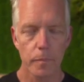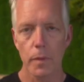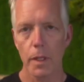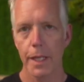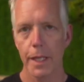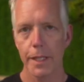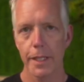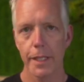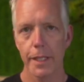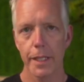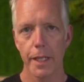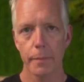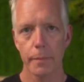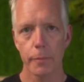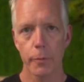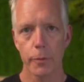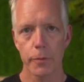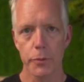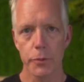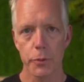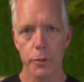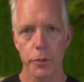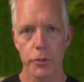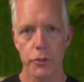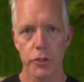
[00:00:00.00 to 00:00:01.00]
and then that
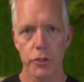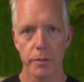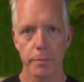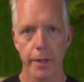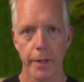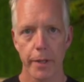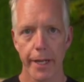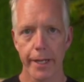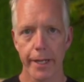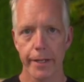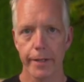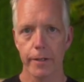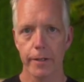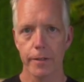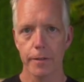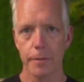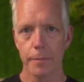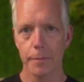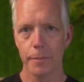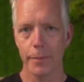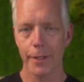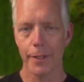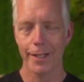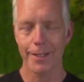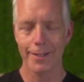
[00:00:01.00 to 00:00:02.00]
moves to a G minor,
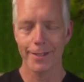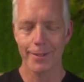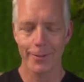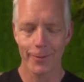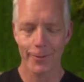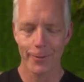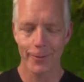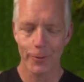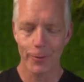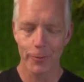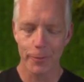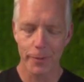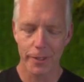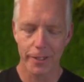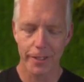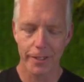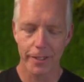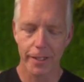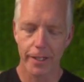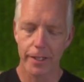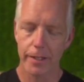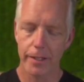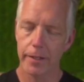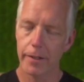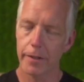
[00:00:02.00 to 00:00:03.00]
but you know me,
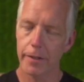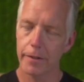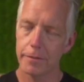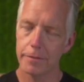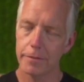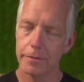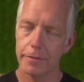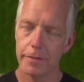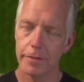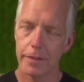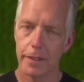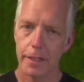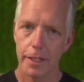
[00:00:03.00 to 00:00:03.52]
I love,